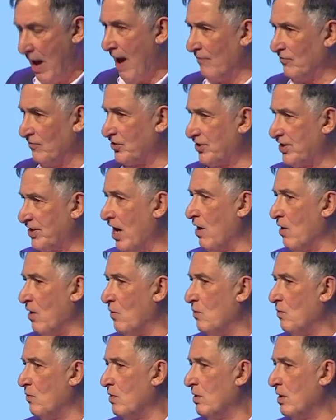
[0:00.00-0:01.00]
and
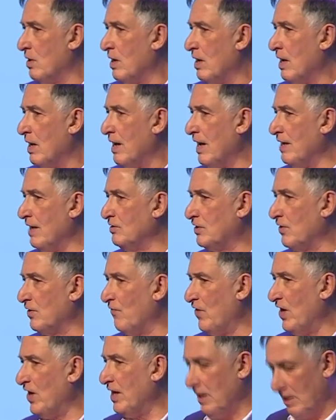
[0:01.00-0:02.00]
so
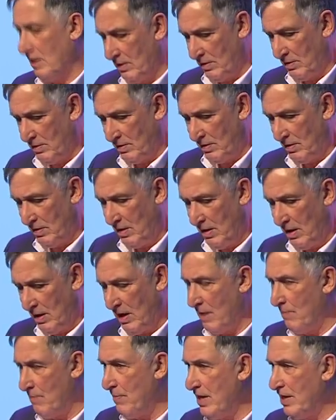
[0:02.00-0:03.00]
intervene
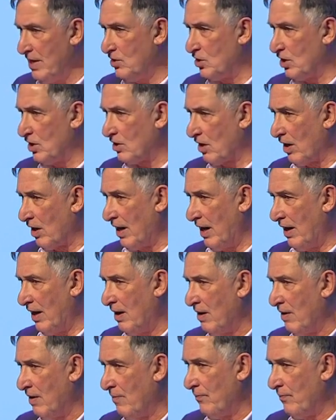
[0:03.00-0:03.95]
immediately.